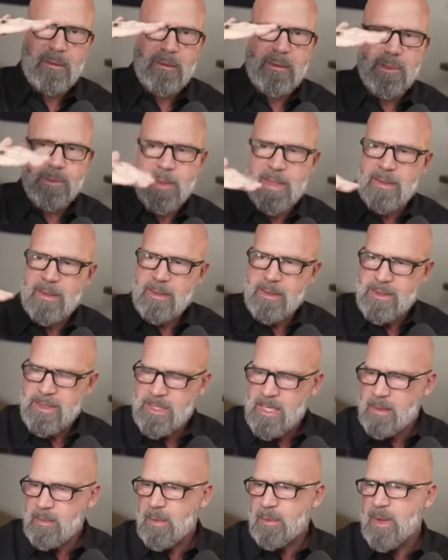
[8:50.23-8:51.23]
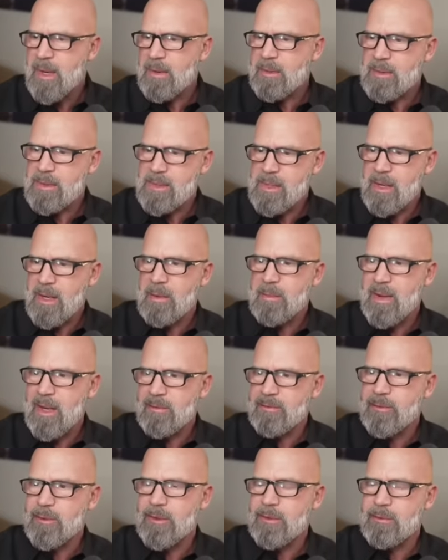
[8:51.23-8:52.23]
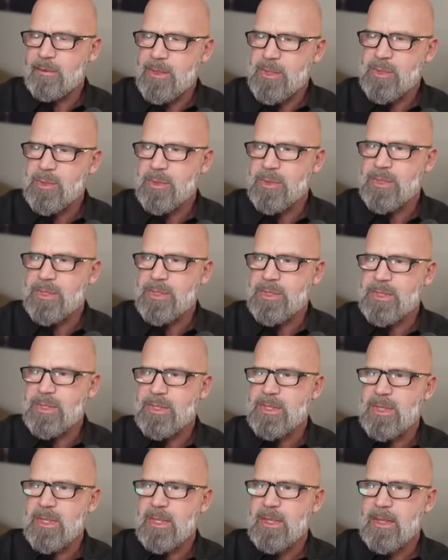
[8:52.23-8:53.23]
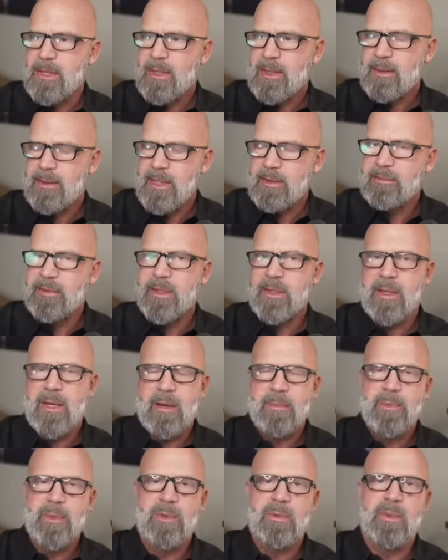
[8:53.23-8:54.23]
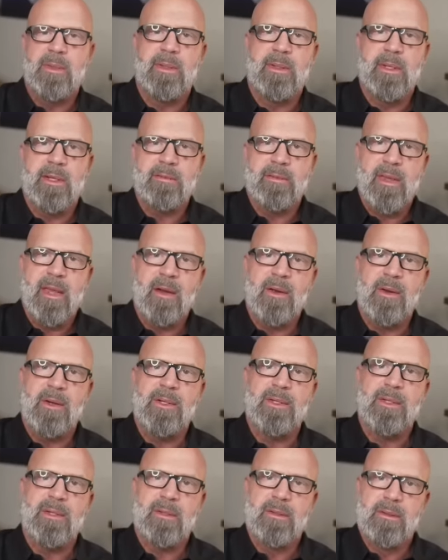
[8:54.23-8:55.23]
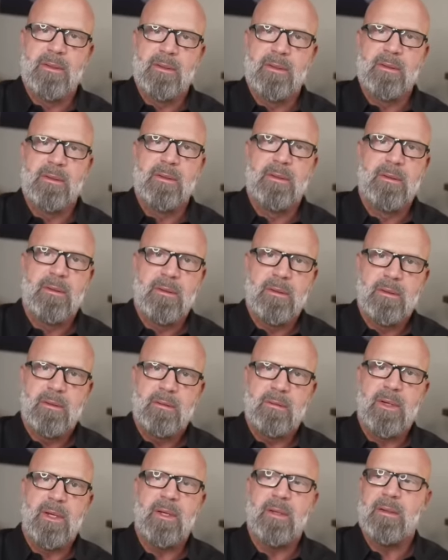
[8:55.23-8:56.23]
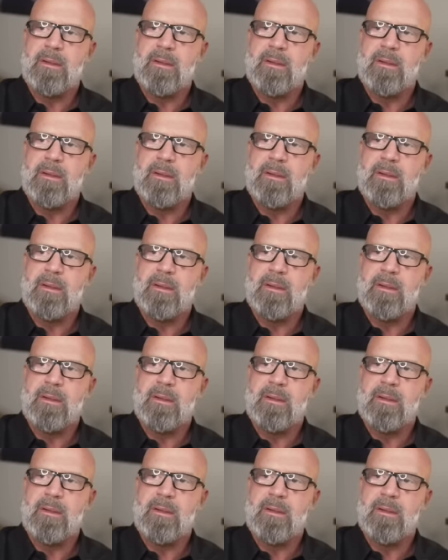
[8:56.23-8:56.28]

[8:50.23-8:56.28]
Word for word: Spend the same amount of time, effort, resources, leveling up your real life character, right?